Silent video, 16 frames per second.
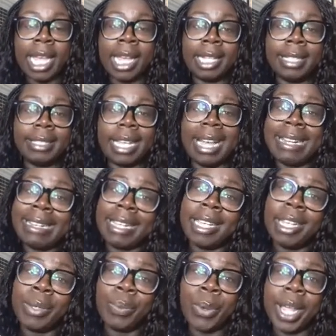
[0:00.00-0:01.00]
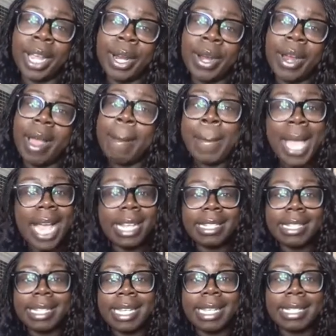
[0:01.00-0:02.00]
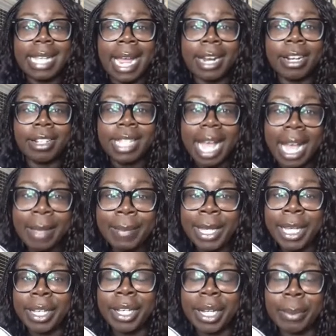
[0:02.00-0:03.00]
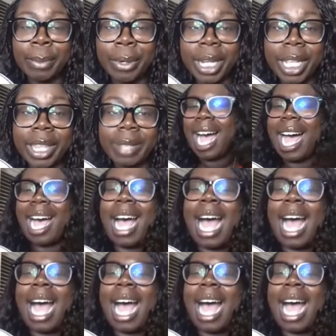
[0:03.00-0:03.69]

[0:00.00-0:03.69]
And I did wear a mask the entire time and couldn't breathe.